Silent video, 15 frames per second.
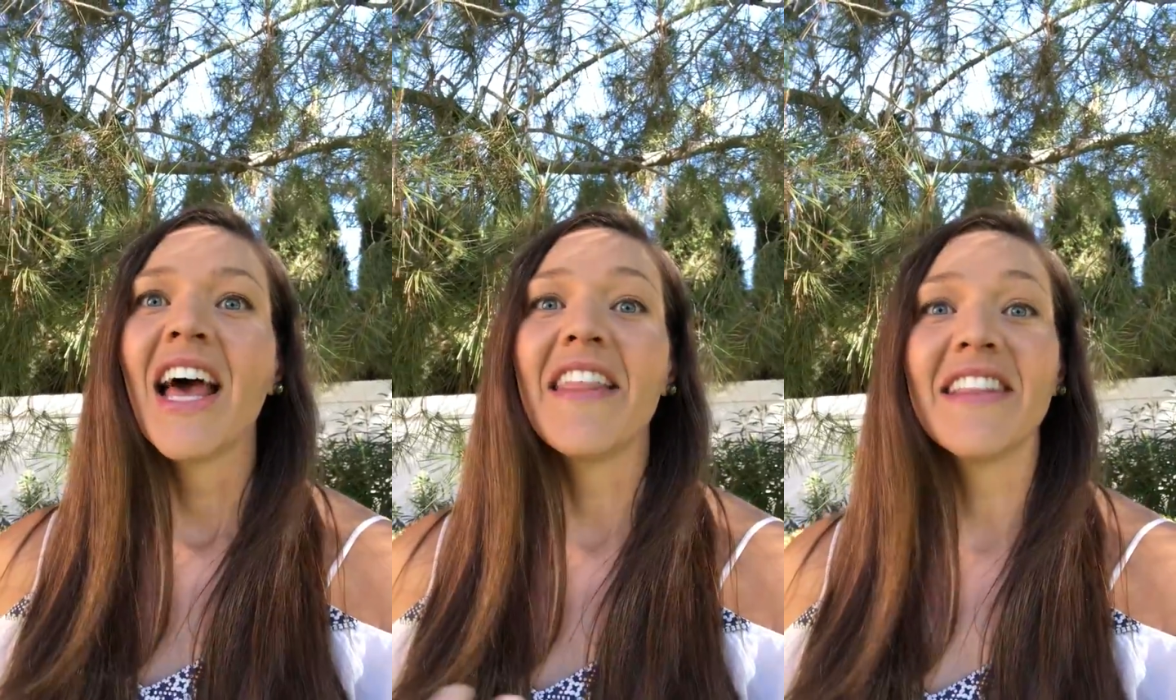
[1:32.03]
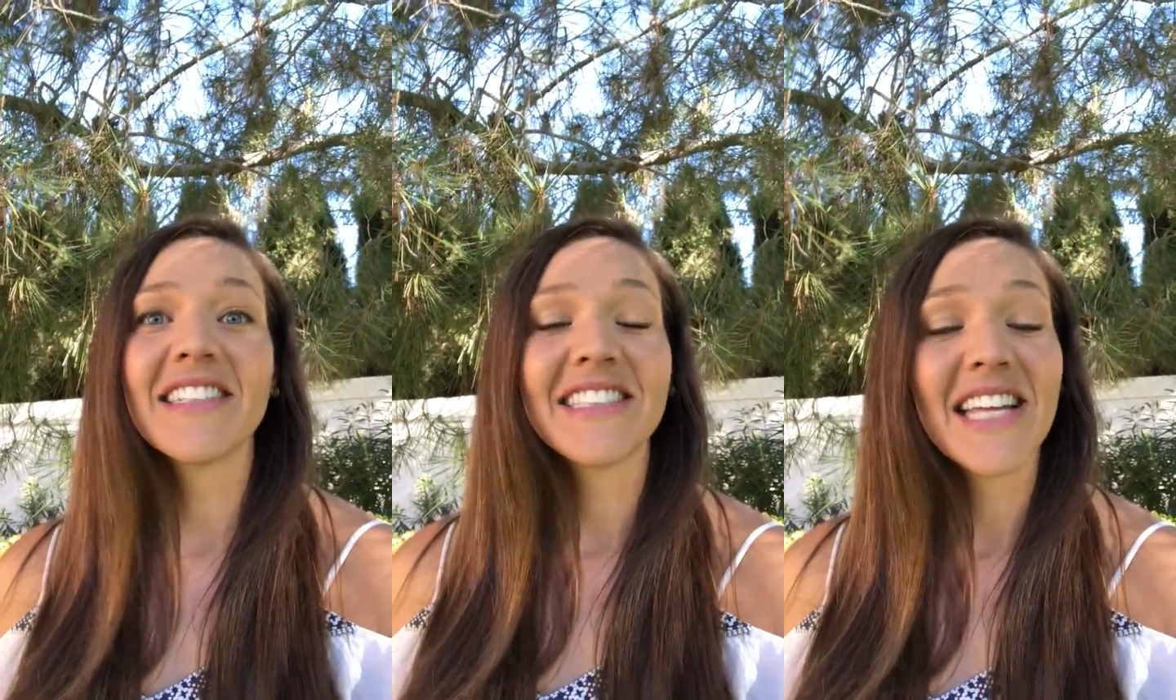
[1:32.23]

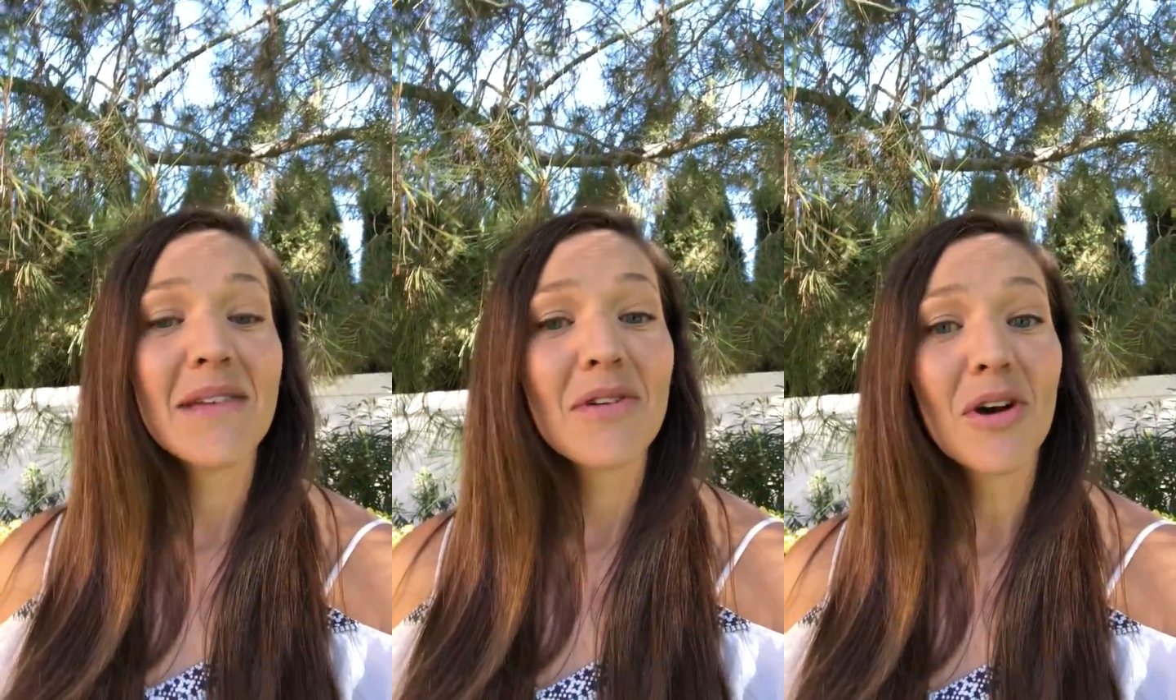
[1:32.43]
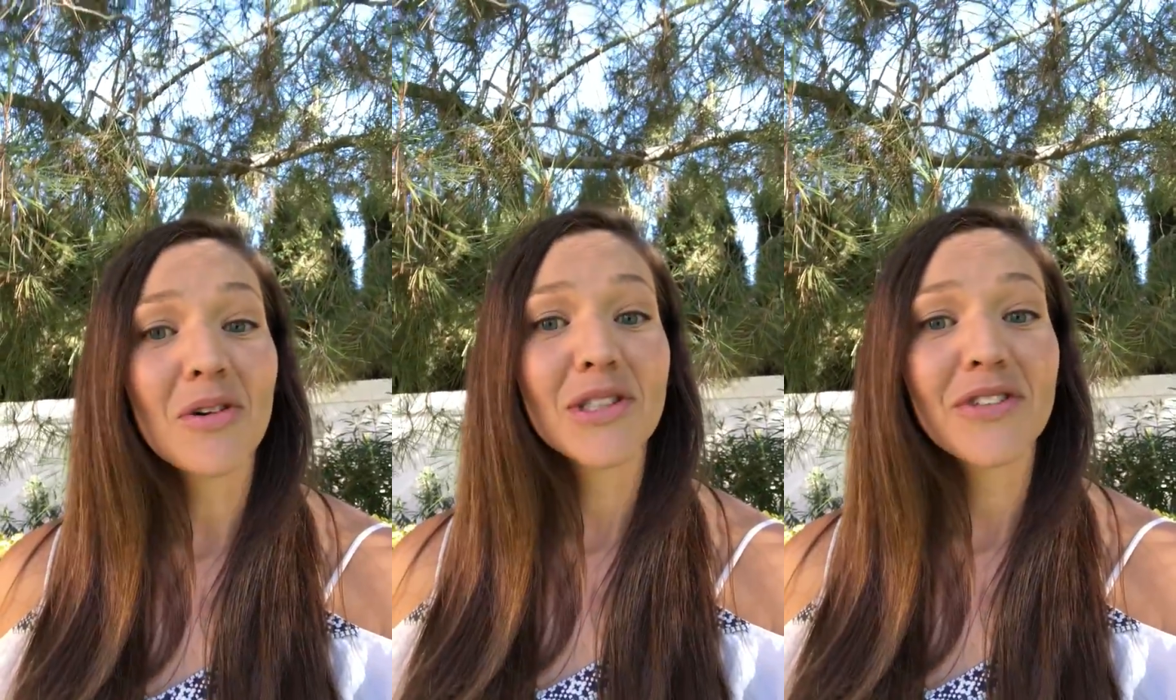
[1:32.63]
And the
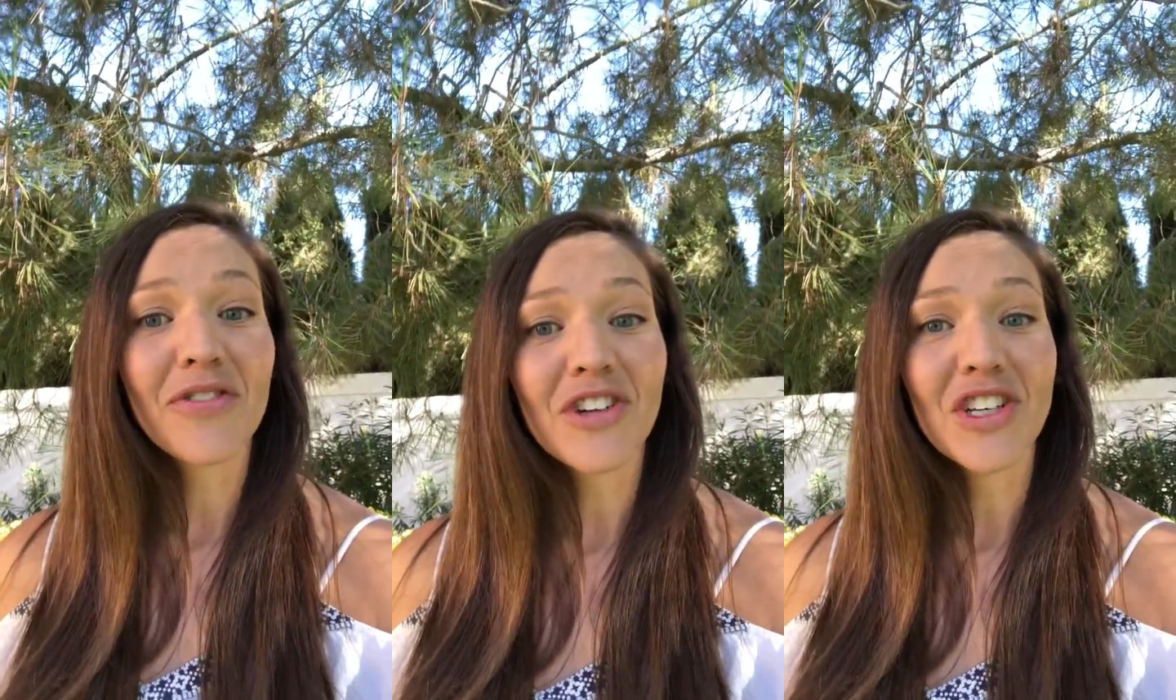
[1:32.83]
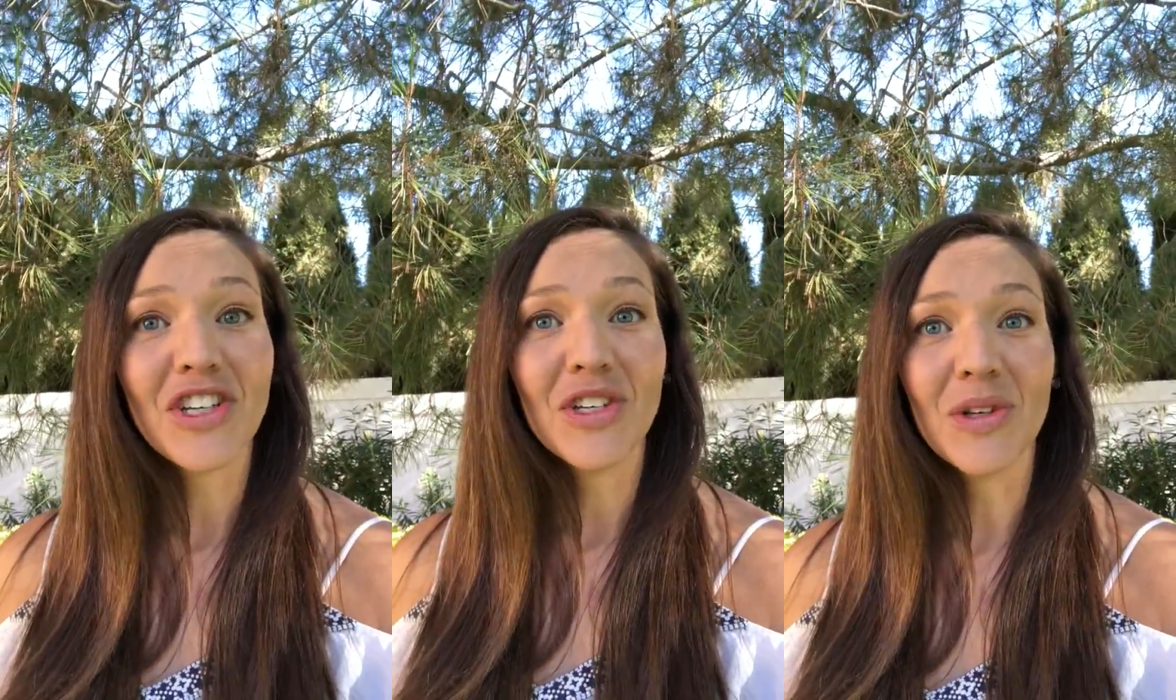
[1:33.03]
same goes
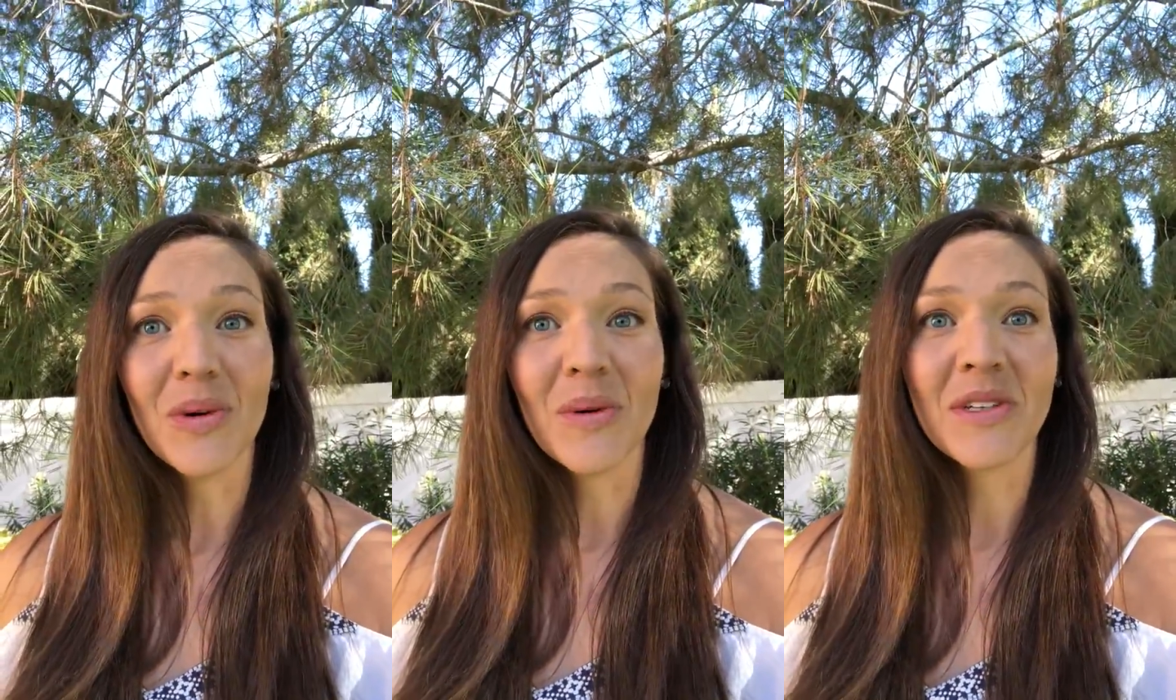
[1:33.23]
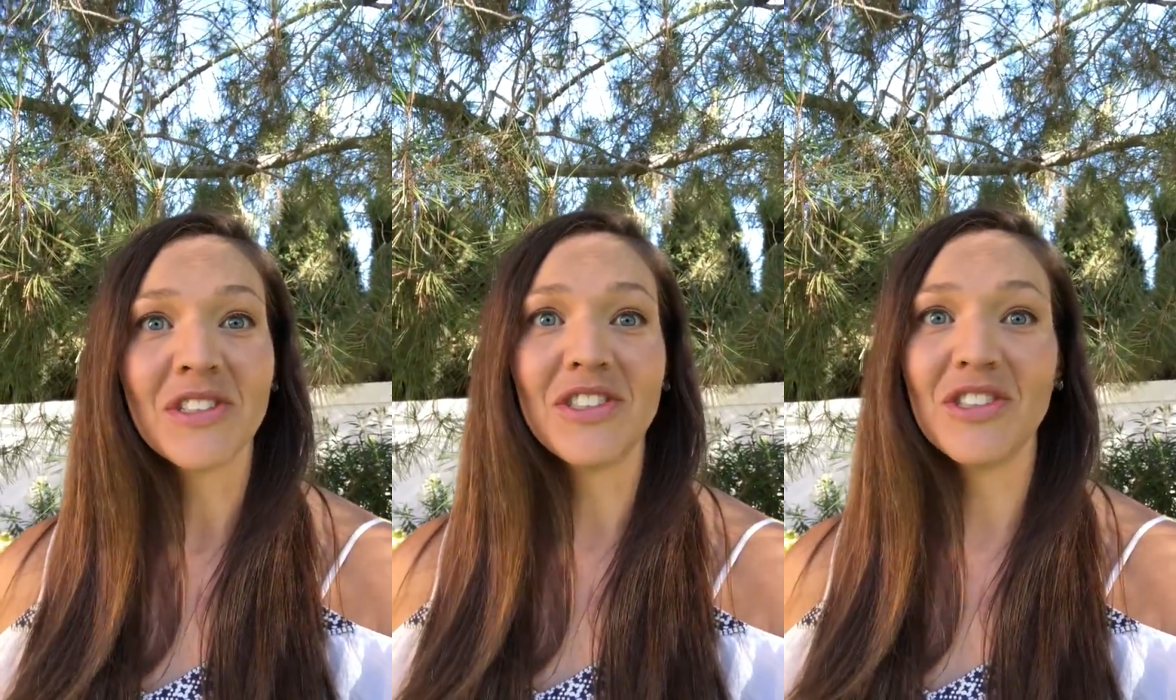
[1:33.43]
for you.